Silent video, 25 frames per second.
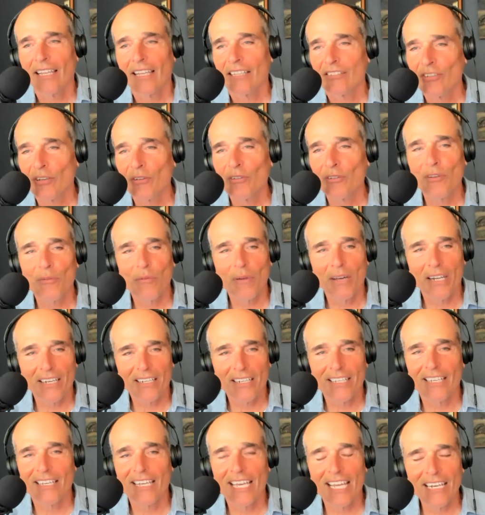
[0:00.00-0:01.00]
So you
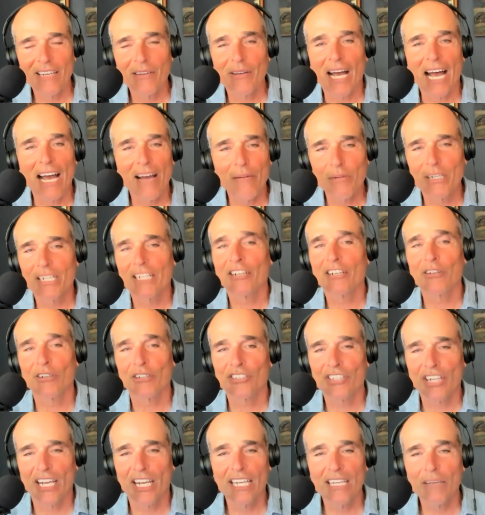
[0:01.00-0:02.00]
want to any? I would
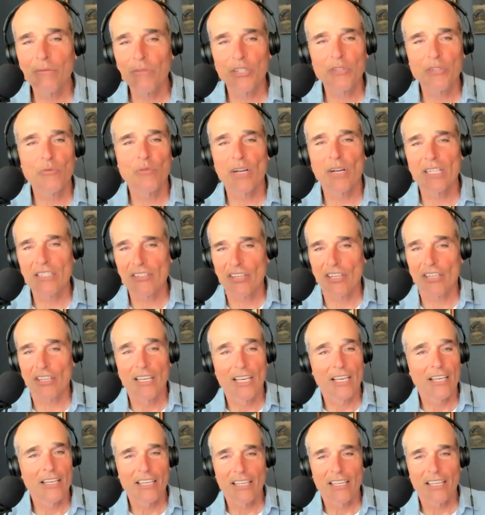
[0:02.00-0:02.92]
encourage anyone who wants to